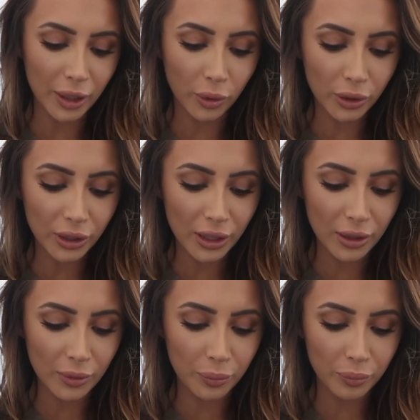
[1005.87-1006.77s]
I ordered
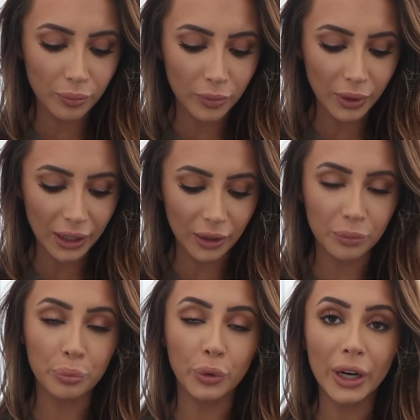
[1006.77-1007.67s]
a
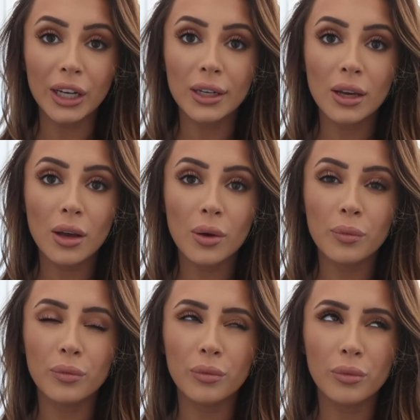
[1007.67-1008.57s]
bright
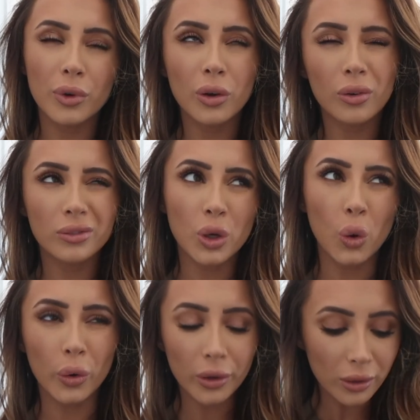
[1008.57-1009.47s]

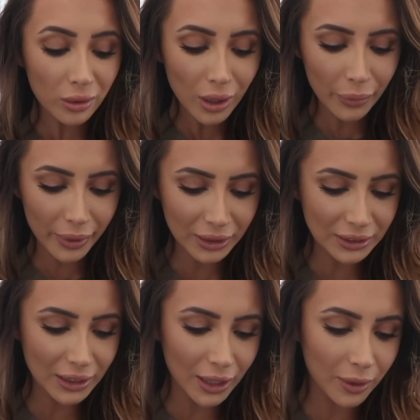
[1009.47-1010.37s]
coral, I want to
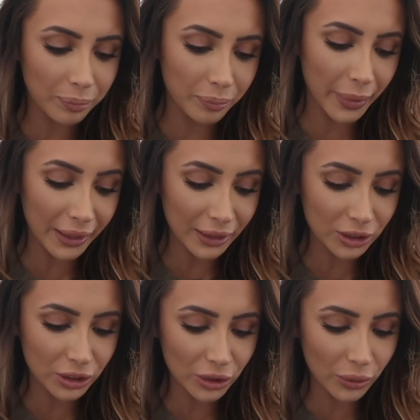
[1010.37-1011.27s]
say, bathing
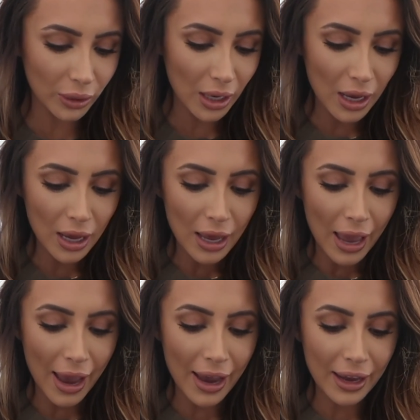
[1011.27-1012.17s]
suit,
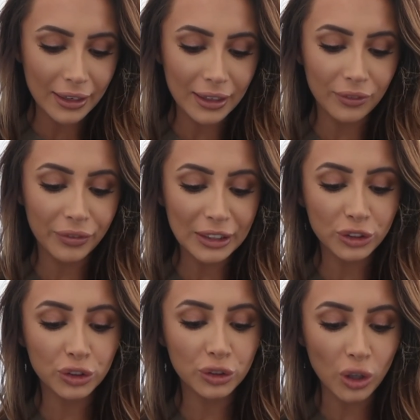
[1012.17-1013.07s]
and it fits
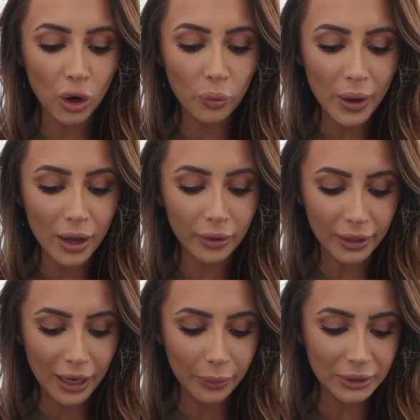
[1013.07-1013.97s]
so well
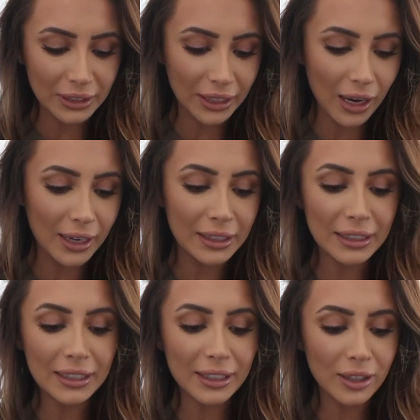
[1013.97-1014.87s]
that I was like, I
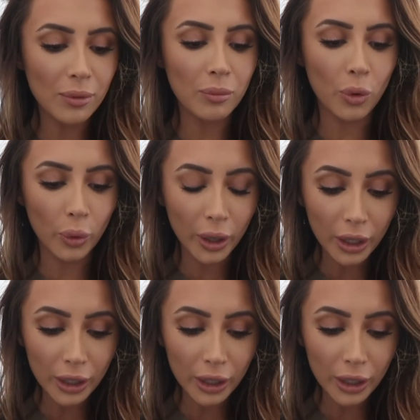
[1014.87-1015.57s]
need more.